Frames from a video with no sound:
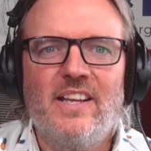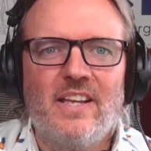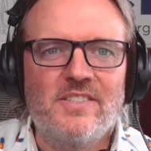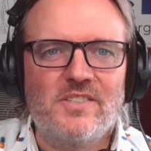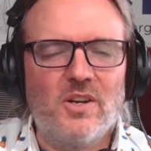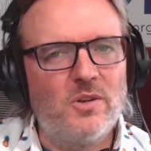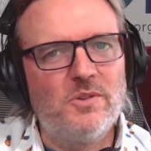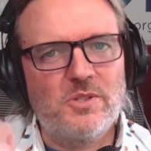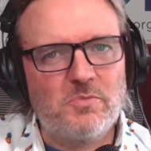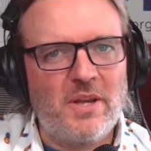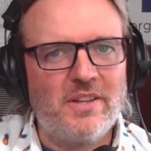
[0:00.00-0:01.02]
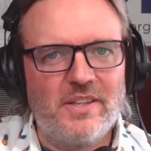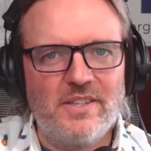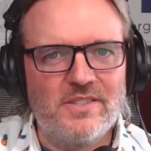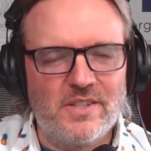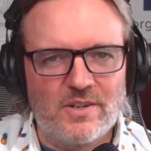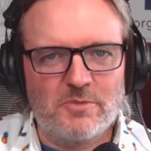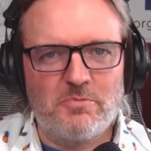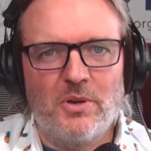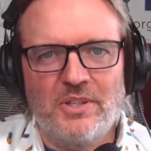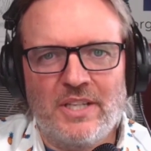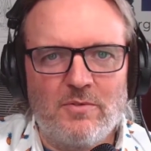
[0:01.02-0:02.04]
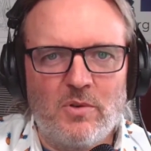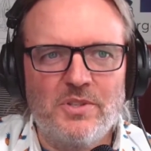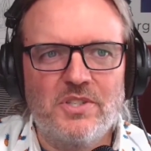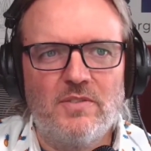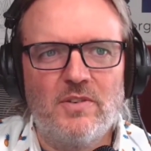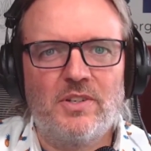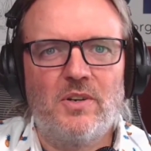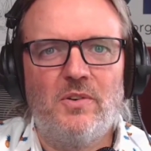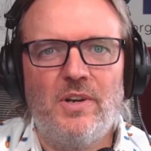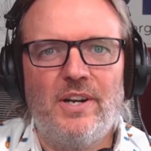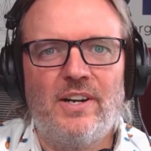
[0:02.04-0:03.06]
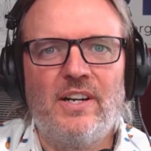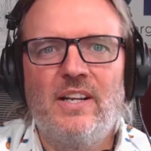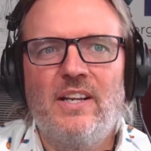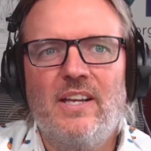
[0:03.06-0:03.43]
And so you spent these years building that voiceover career.